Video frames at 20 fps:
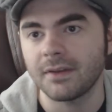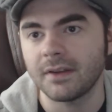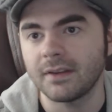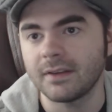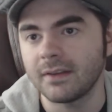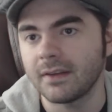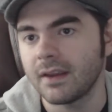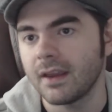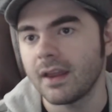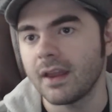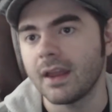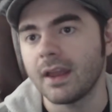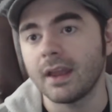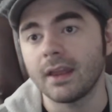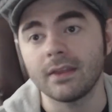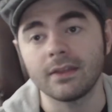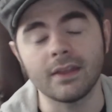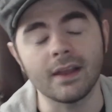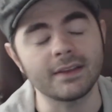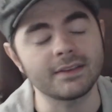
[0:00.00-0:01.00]
And
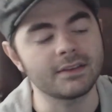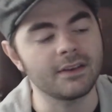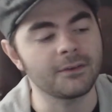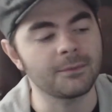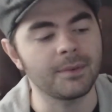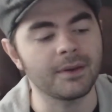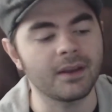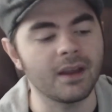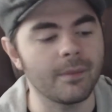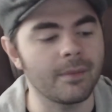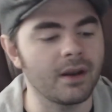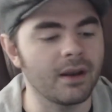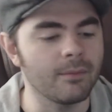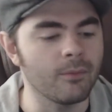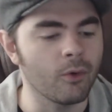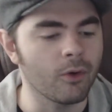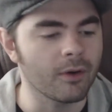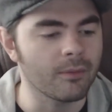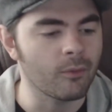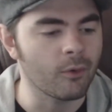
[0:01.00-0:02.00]
that stuff's been coming up
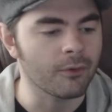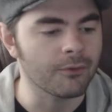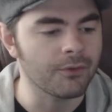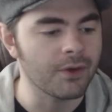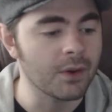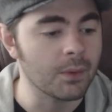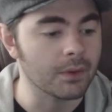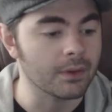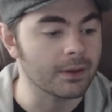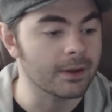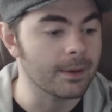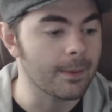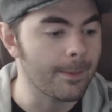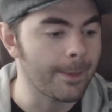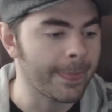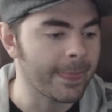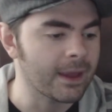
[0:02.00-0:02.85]
more and more frequently.